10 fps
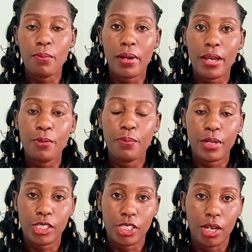blood
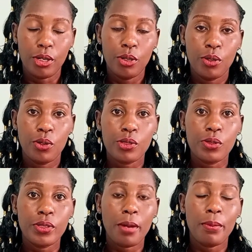pressure
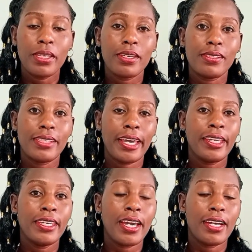also damages
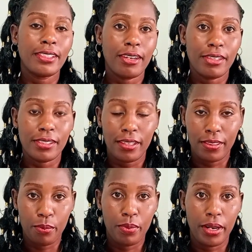tiny arteries in
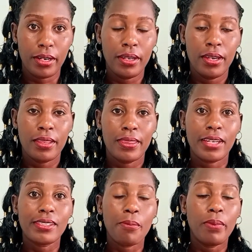the brain that
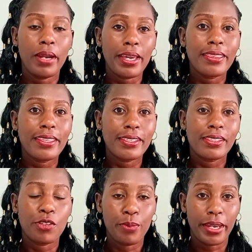supply these
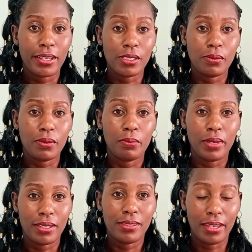numerous
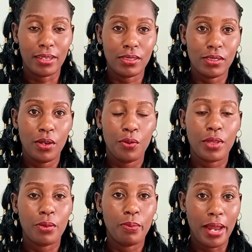brain cells
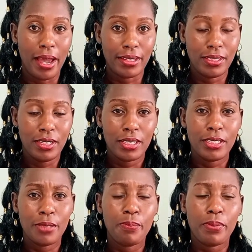with blood,
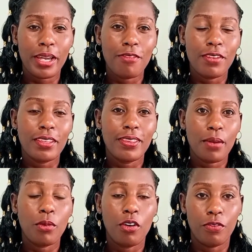depriving
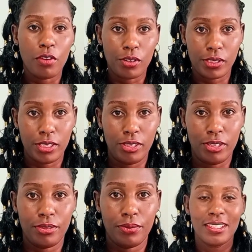them of oxygen.
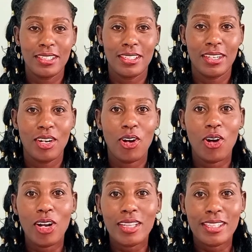
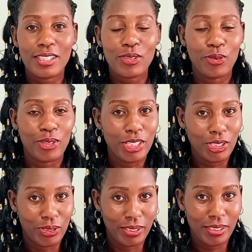All these
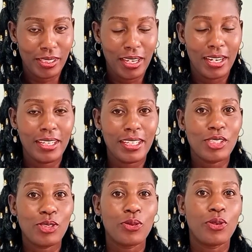conditions
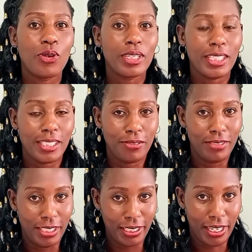leads to cognitive
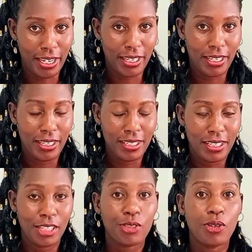decline,
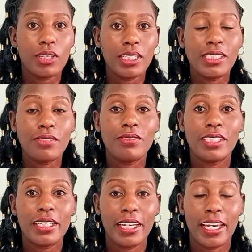and cognitive
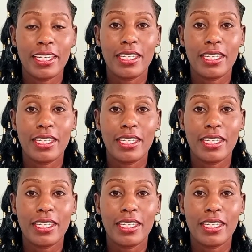decline